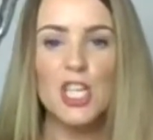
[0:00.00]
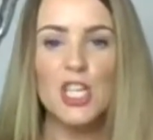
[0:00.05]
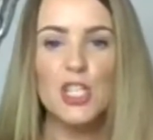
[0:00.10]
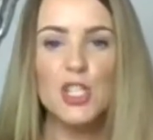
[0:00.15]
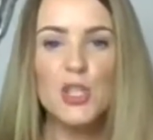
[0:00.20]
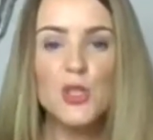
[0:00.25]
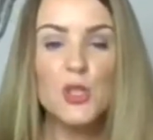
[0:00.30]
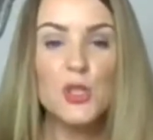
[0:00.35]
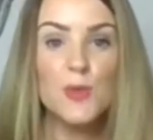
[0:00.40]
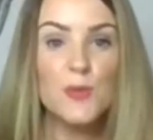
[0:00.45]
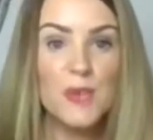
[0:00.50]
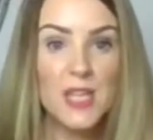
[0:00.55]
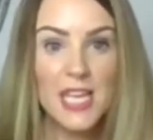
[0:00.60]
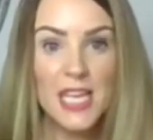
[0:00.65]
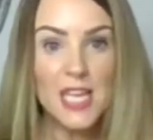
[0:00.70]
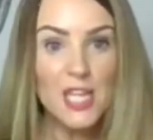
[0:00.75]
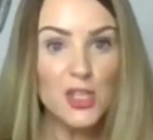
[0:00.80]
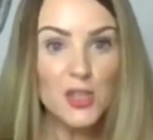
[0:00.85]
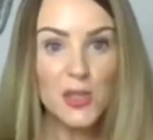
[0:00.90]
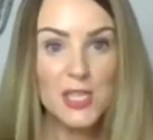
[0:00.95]
do something
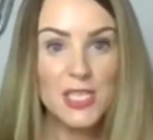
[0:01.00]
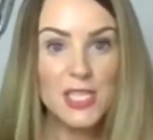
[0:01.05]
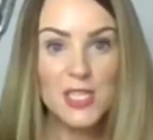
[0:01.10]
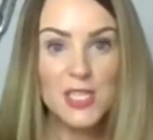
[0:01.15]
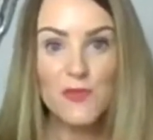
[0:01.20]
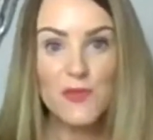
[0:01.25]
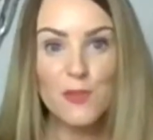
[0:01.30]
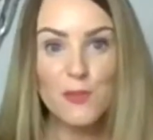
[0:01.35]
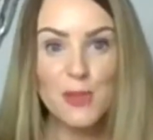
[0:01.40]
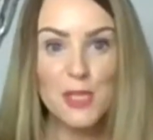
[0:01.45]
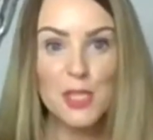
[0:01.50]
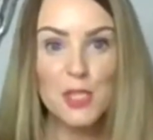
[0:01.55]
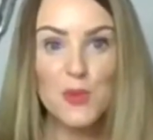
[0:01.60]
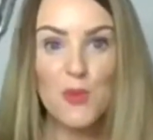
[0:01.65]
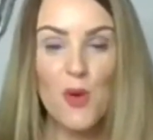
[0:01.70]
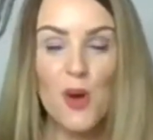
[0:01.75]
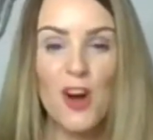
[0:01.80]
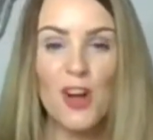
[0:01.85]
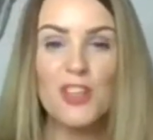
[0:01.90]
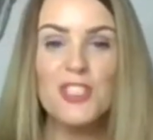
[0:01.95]
interesting for me to
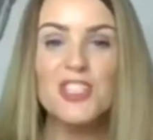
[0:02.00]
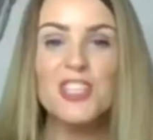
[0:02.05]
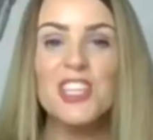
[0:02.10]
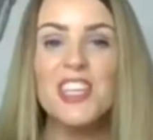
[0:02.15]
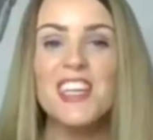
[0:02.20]
watch.